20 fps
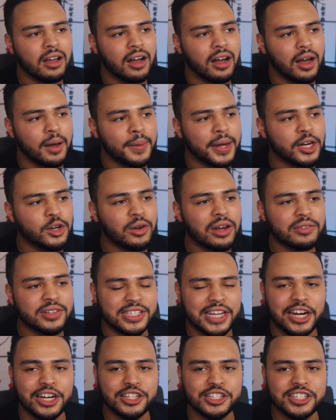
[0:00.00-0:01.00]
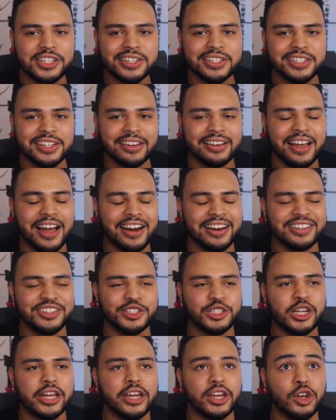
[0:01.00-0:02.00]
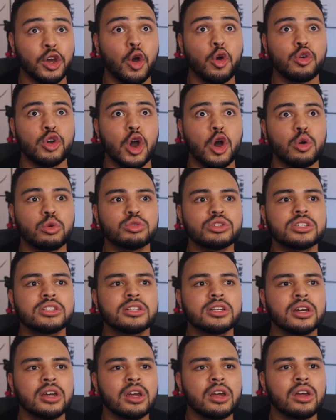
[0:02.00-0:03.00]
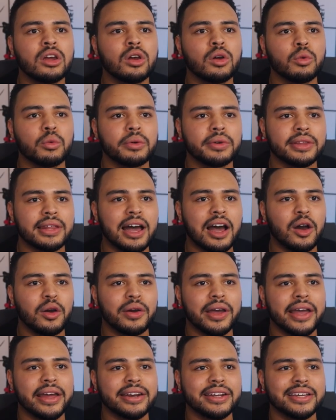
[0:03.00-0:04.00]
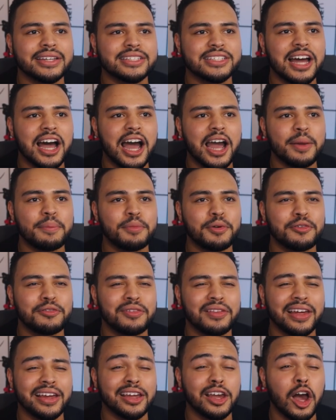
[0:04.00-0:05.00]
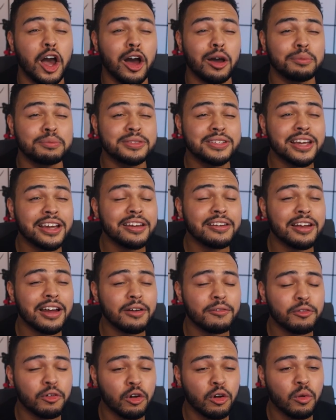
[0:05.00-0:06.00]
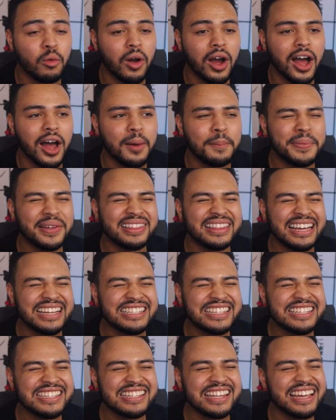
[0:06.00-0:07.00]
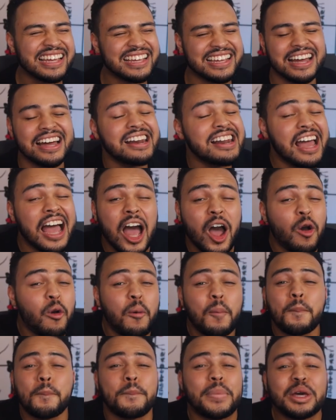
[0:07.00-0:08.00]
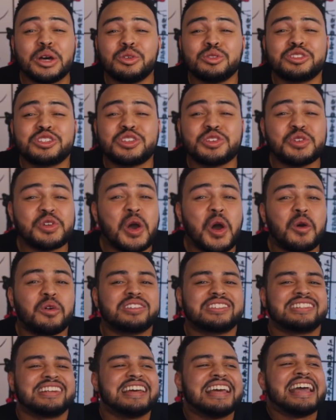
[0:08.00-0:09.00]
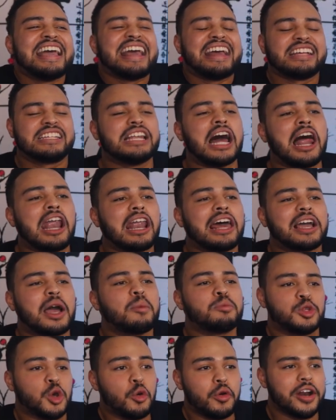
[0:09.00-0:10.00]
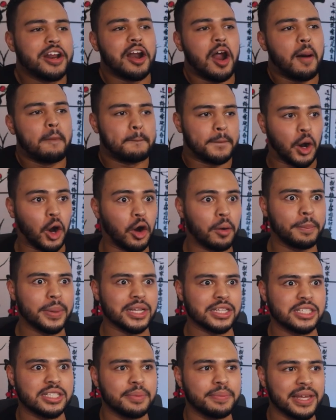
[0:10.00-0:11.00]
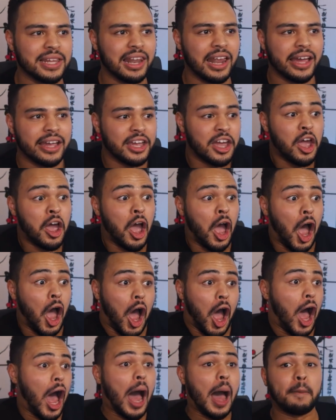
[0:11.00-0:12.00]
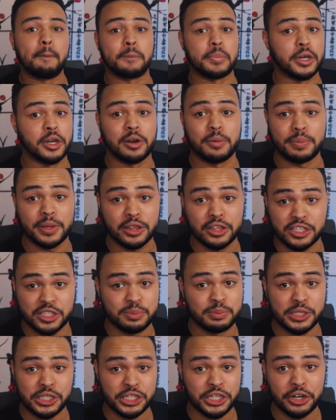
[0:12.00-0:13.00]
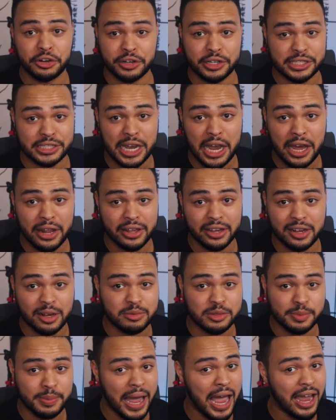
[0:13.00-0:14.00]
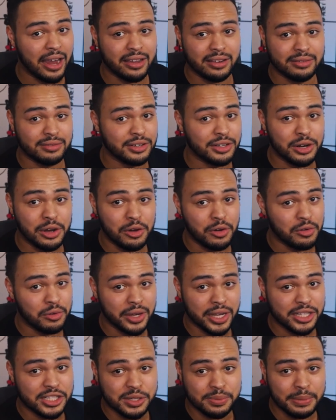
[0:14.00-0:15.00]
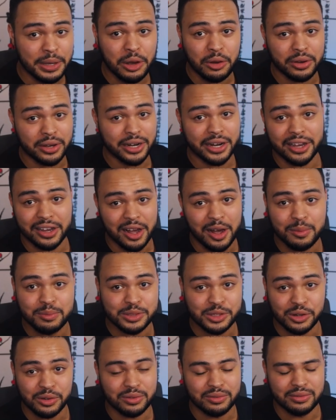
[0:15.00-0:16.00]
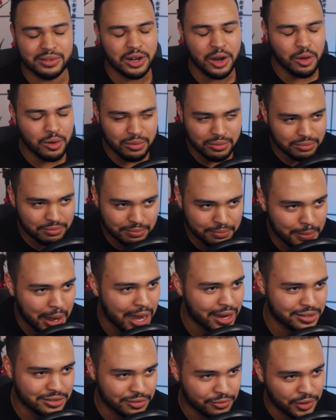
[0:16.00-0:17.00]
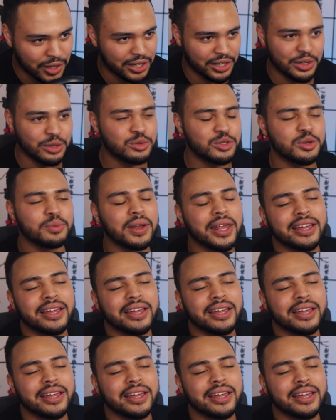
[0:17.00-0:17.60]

I do have a tendency to kind of just like go ghost without any type of like update for a while, but that's just like kind of how I'm built, you know. It's not like I'm doing it on purpose to be like, I'm gonna be this mysterious guy that comes back and, you know, gets milk and then comes, you know, back to fucking YouTube.